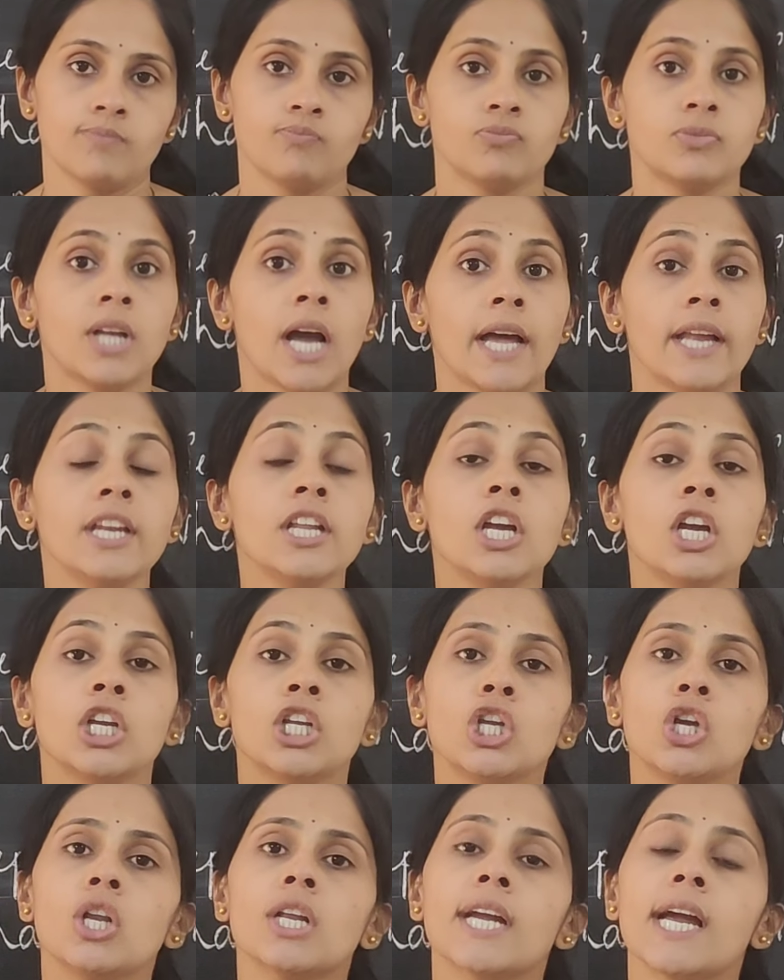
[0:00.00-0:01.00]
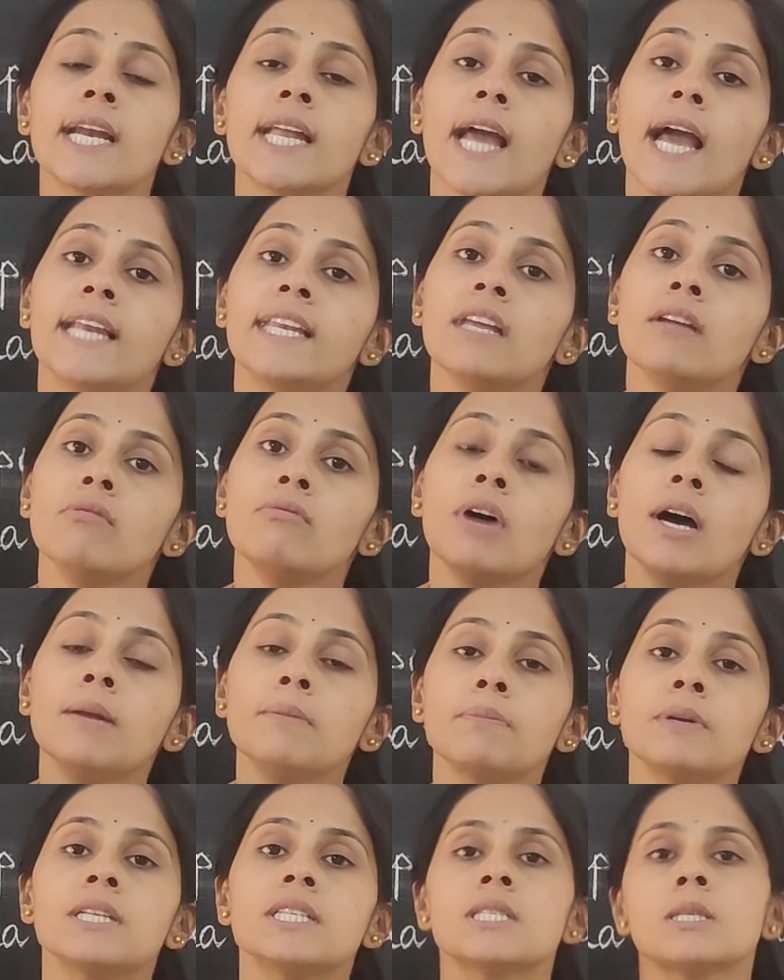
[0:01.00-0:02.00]
Then you'll get any
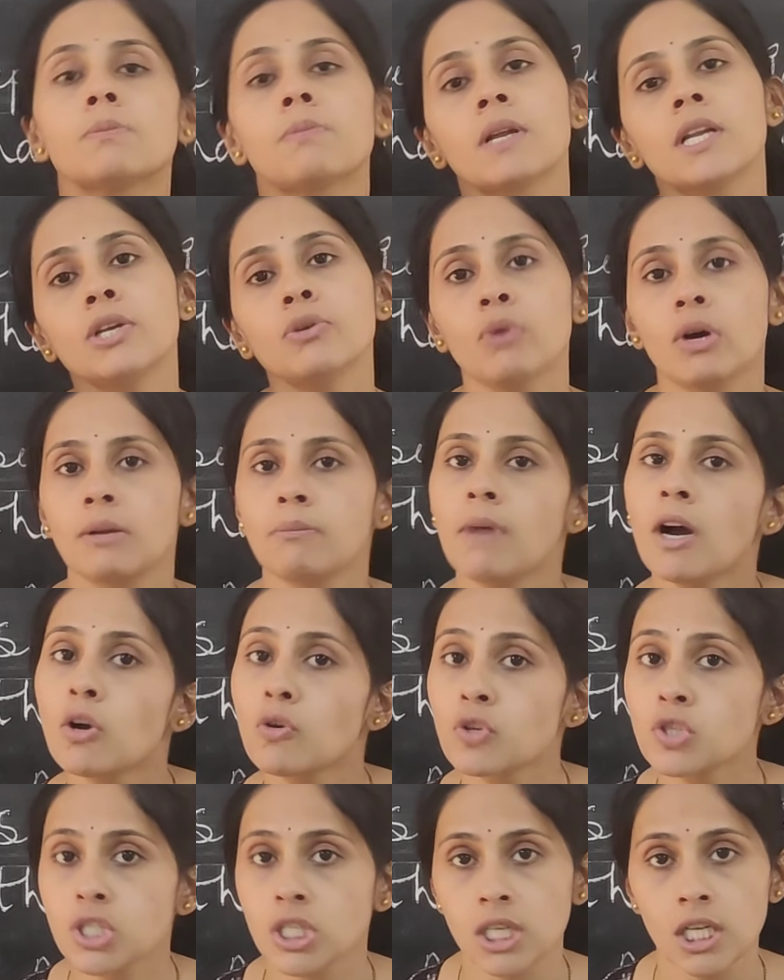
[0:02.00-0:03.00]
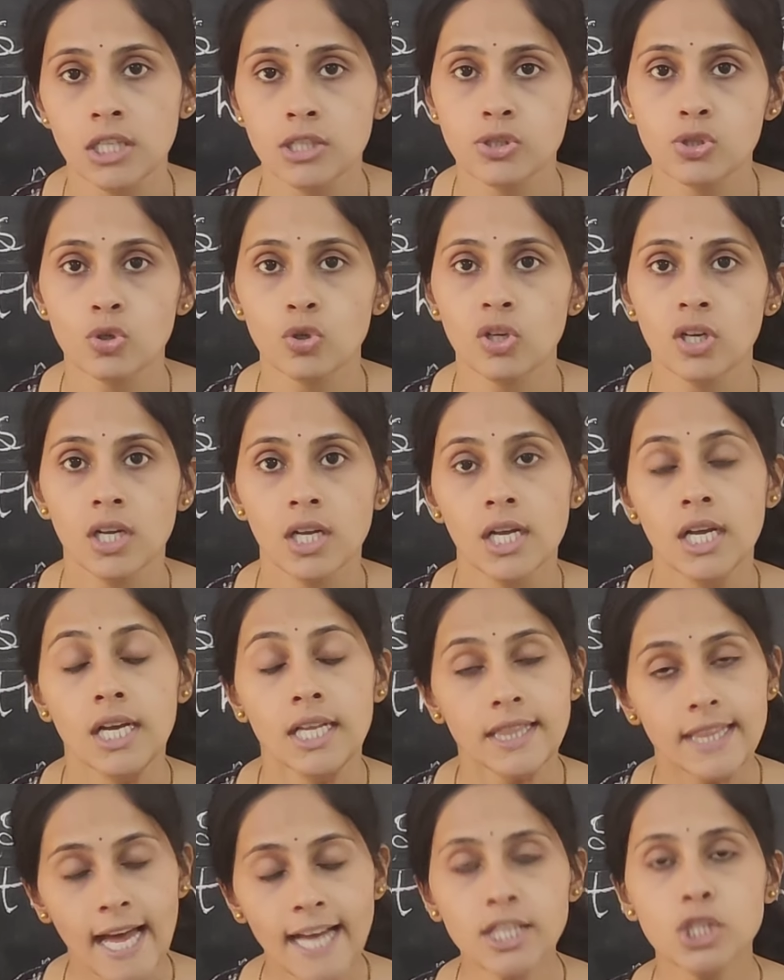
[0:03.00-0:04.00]
one principle in 1-mark question also.
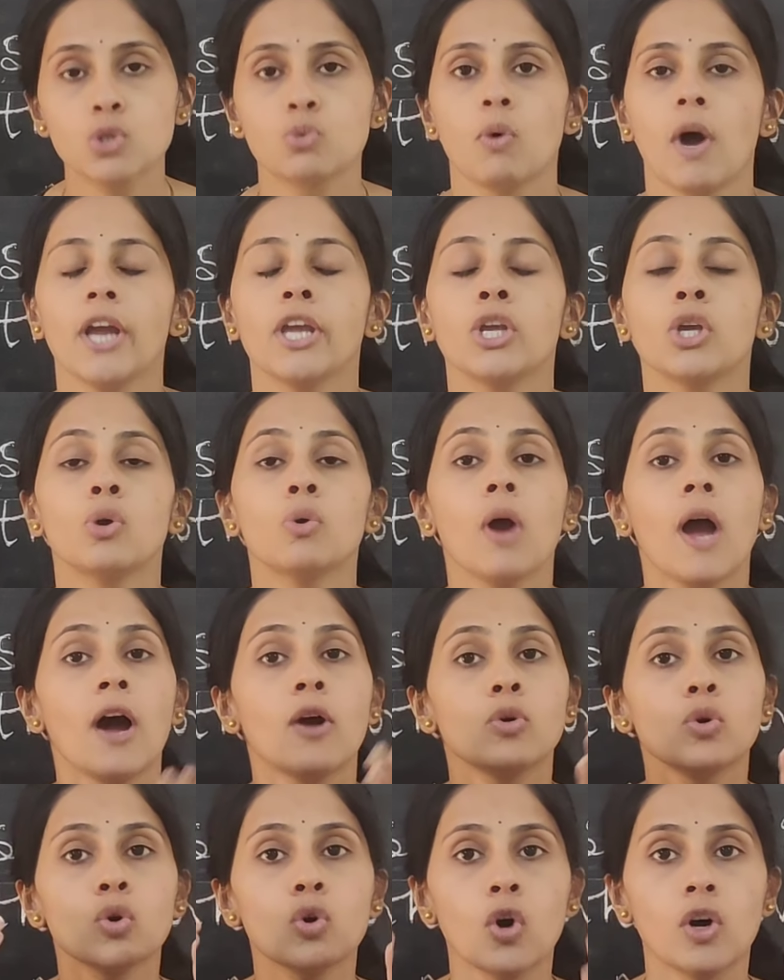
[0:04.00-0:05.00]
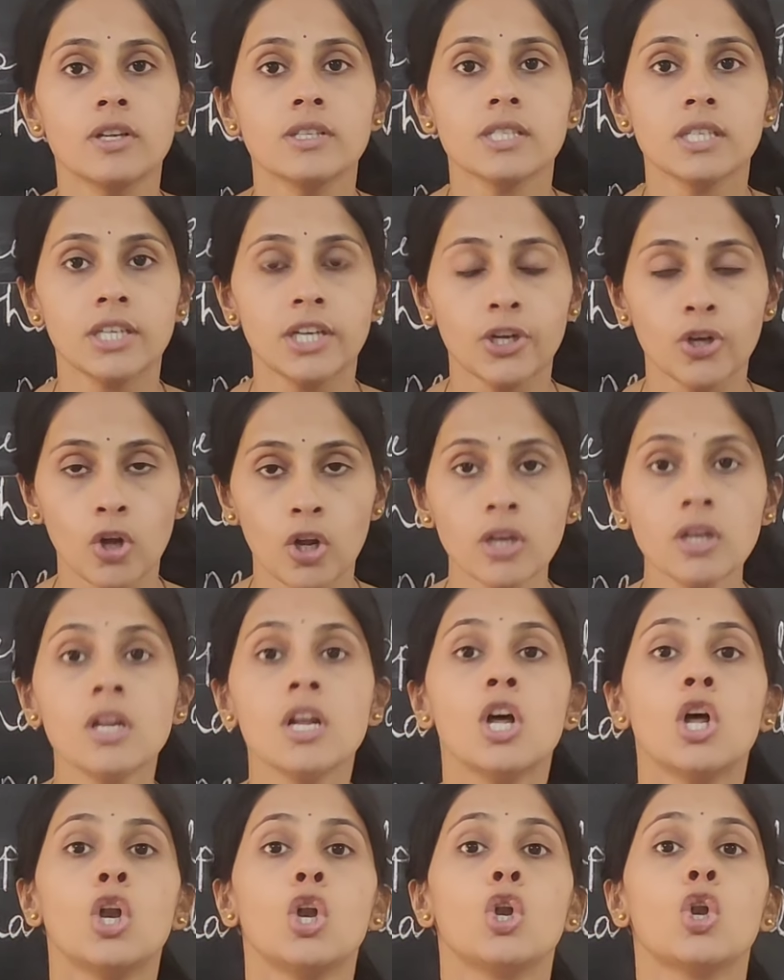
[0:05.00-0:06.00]
That's why you have to concentrate
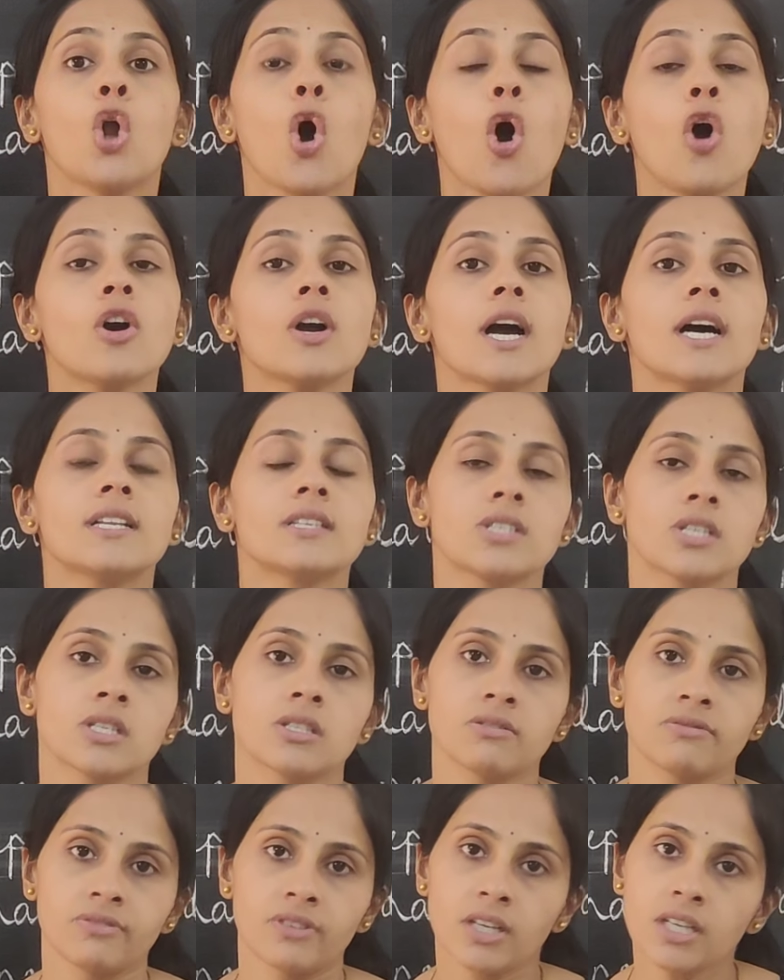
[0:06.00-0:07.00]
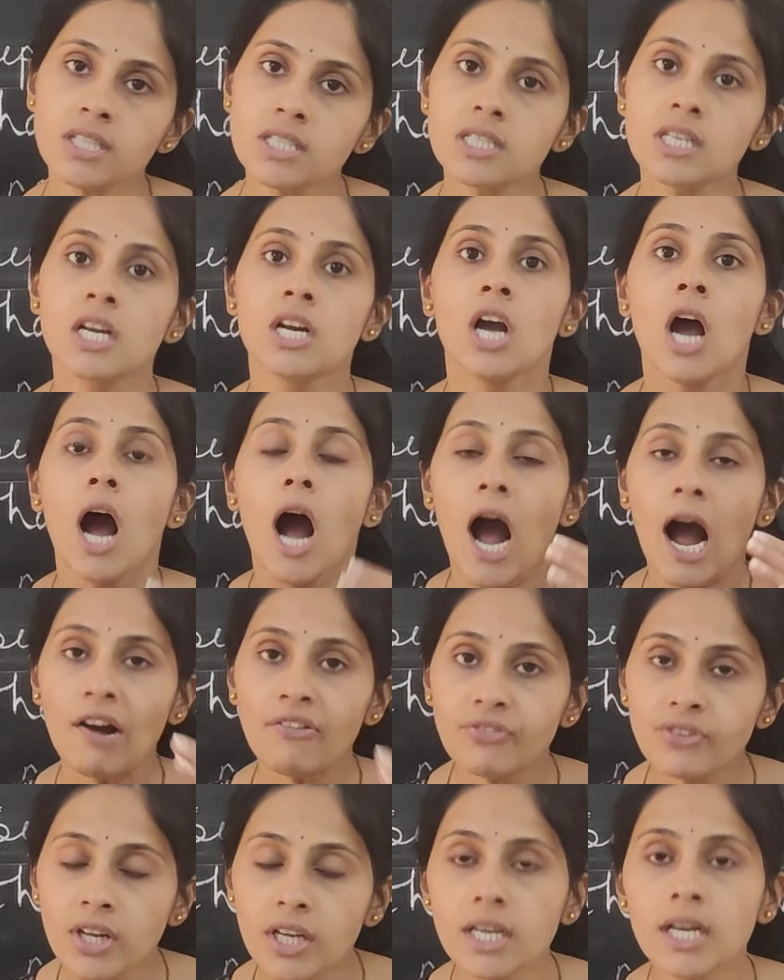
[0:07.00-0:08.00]
on long answers first.
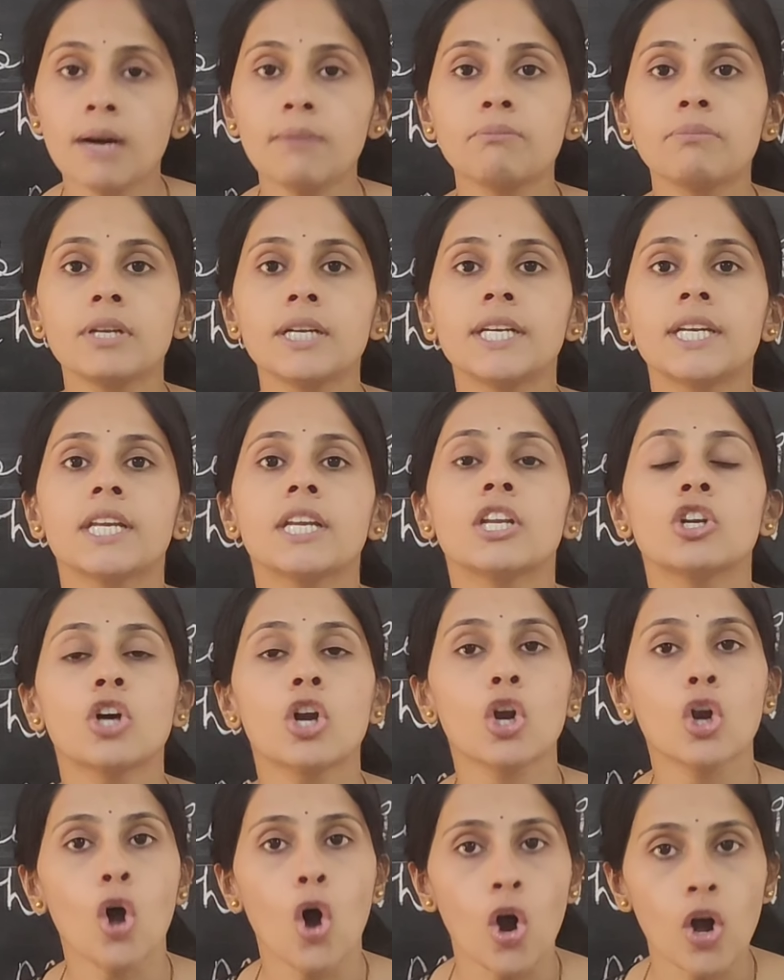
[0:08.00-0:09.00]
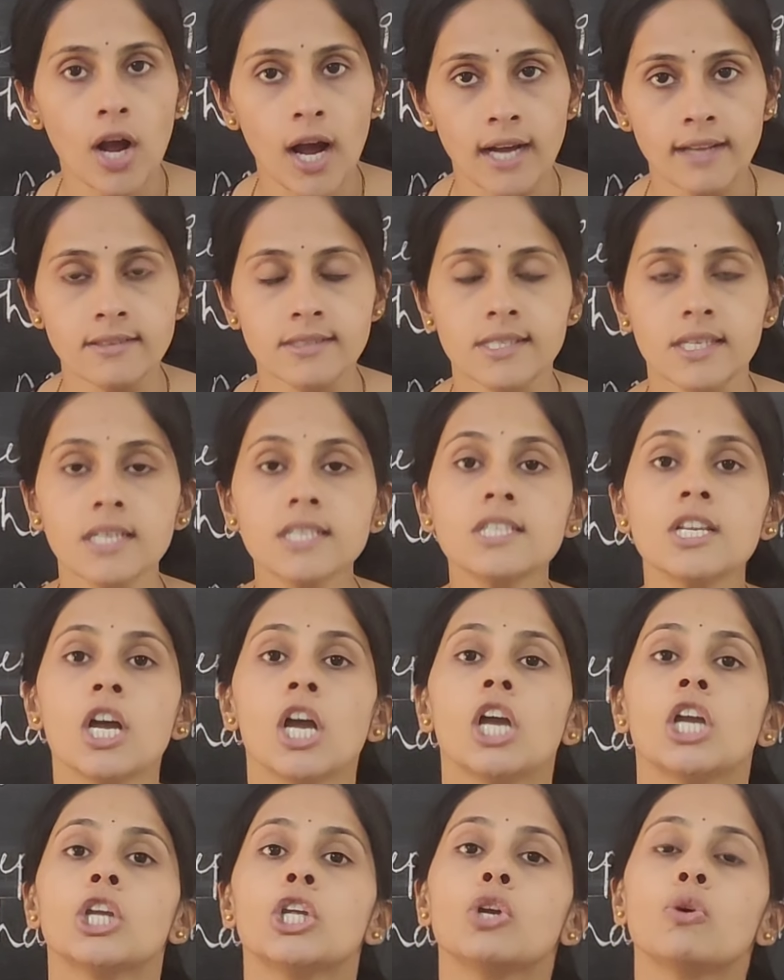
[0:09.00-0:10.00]
After completing your long answers,
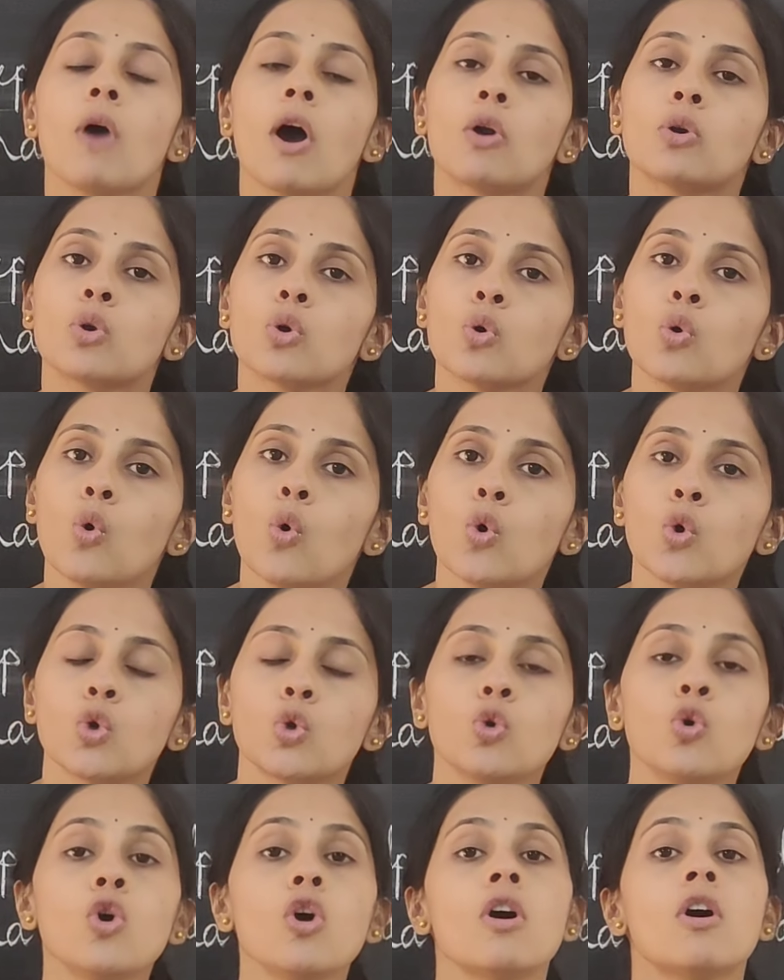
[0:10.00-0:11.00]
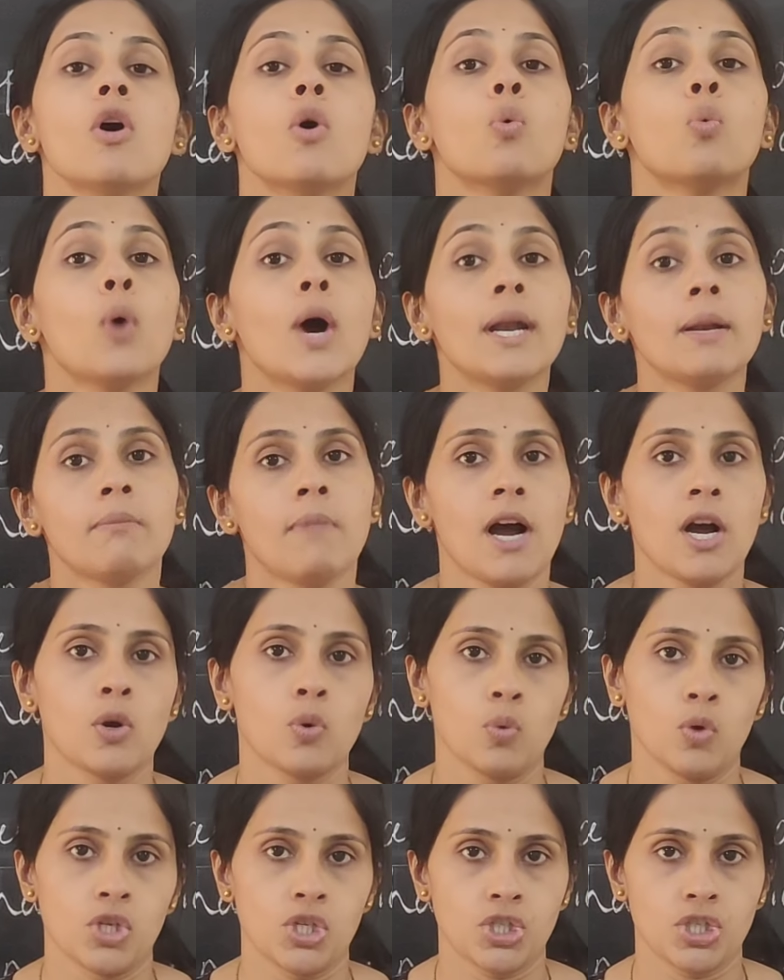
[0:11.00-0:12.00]
you have to go to
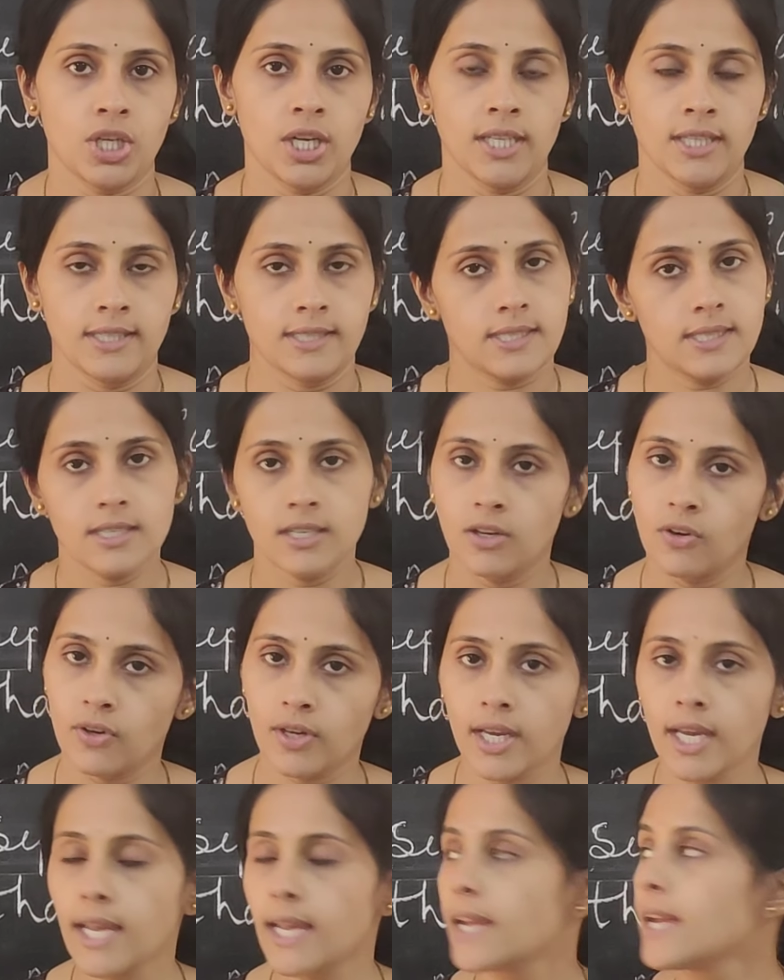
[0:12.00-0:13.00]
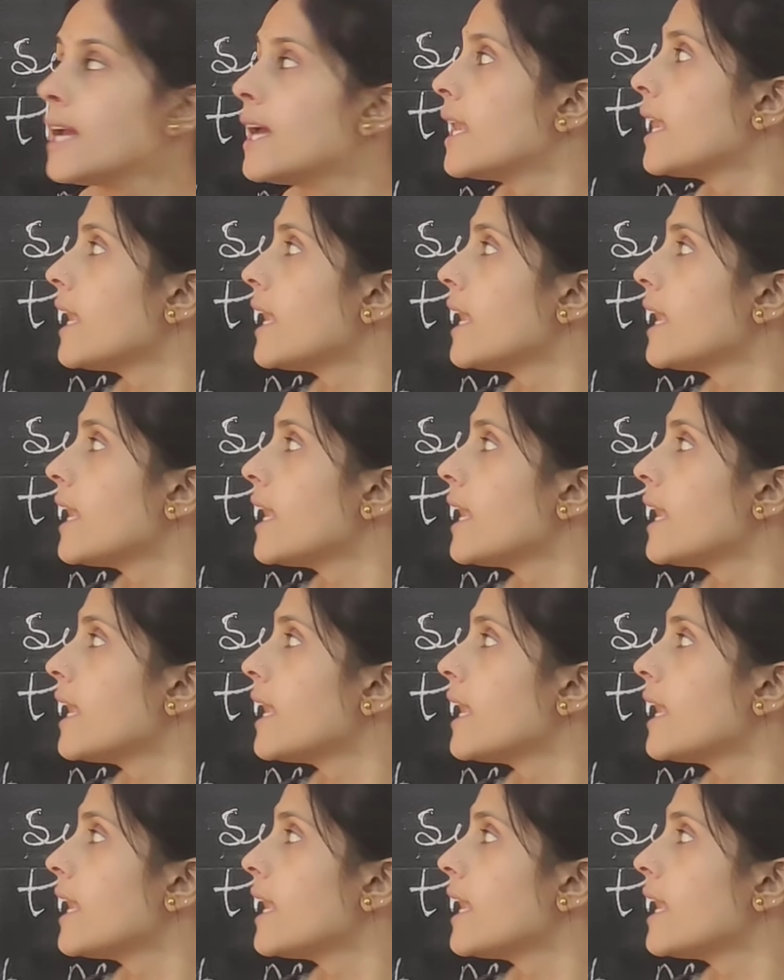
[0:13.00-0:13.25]
1-mark questions. Okay.